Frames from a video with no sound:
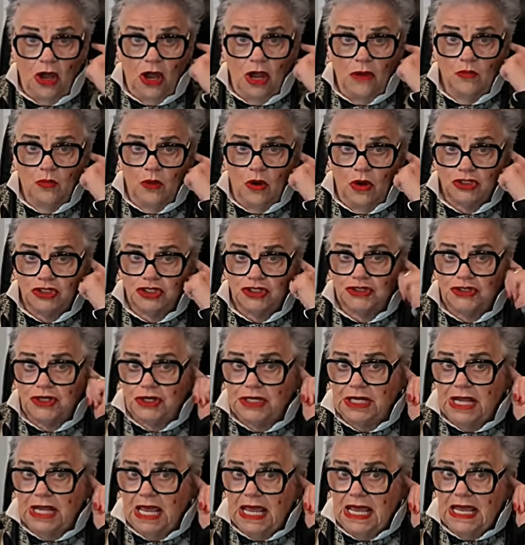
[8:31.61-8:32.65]
I watched
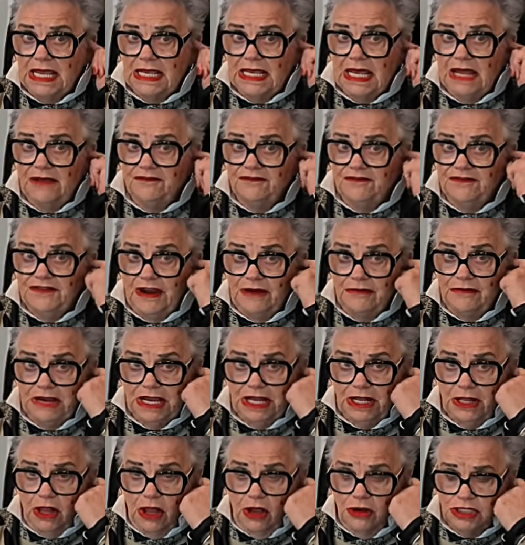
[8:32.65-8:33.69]
it very
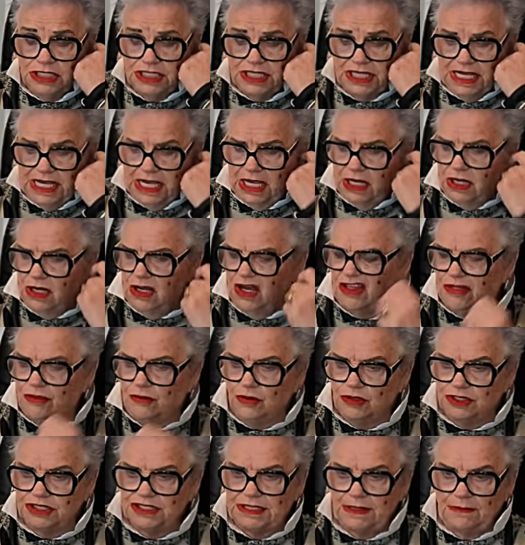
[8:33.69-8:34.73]
closely and I
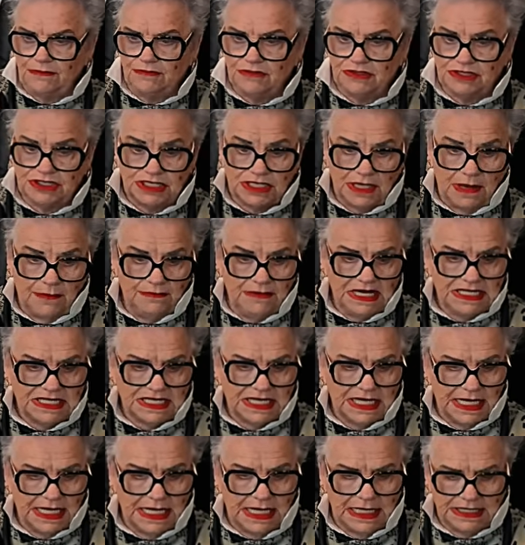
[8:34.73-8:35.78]
thought something's
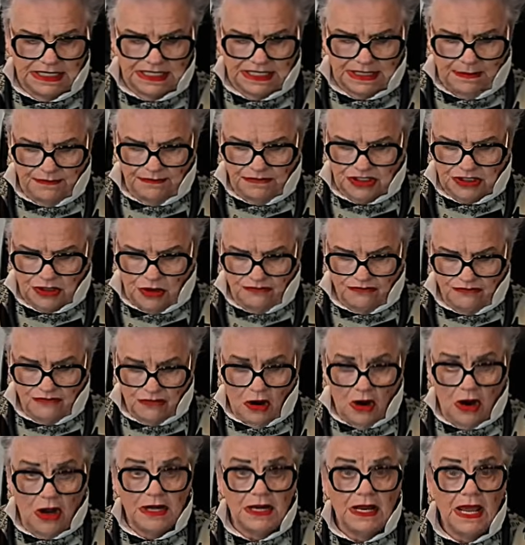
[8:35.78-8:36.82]
amiss here, something's not
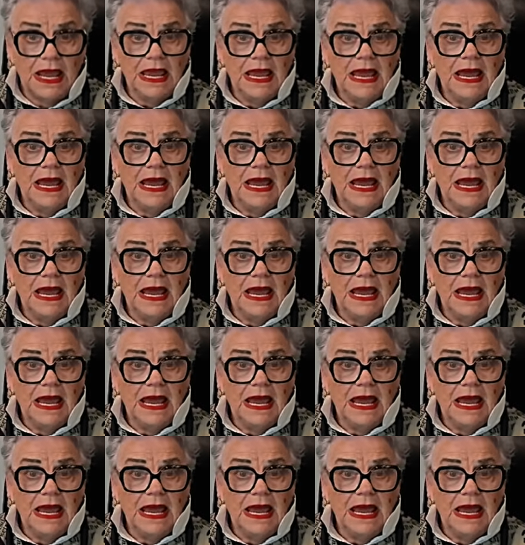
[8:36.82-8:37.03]
right.